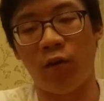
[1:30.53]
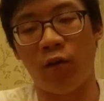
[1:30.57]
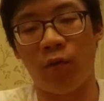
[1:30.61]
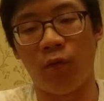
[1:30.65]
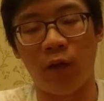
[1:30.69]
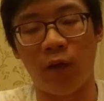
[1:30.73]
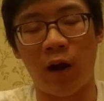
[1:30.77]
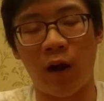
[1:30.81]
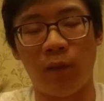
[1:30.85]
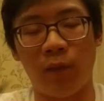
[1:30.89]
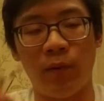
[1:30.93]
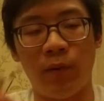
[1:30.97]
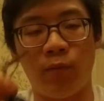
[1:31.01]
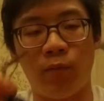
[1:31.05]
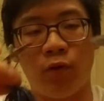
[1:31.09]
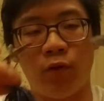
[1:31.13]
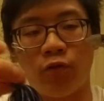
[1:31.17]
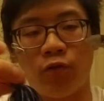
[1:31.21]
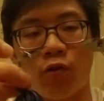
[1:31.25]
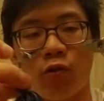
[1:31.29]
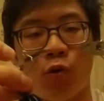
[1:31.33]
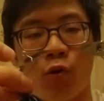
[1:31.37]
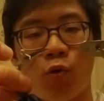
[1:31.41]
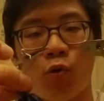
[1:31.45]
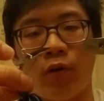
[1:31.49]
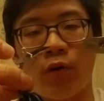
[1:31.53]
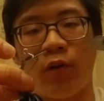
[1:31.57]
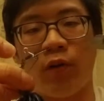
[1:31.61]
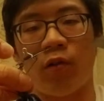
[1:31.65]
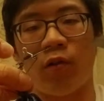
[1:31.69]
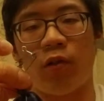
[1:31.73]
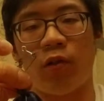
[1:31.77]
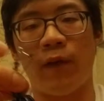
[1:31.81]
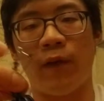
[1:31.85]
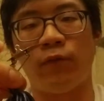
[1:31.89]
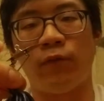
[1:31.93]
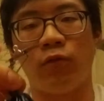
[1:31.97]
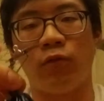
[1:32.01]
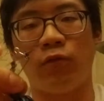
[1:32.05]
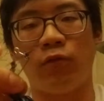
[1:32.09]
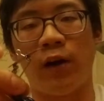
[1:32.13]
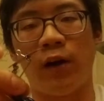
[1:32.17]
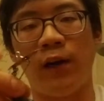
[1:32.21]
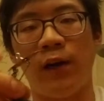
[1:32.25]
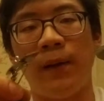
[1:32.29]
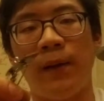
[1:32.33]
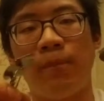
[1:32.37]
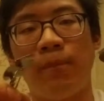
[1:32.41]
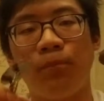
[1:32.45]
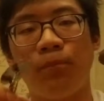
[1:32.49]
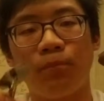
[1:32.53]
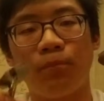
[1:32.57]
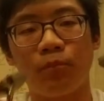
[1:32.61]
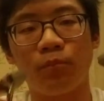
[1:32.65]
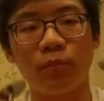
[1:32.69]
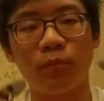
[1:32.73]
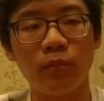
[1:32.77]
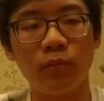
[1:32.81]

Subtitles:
A lot of people are just ordering this left and right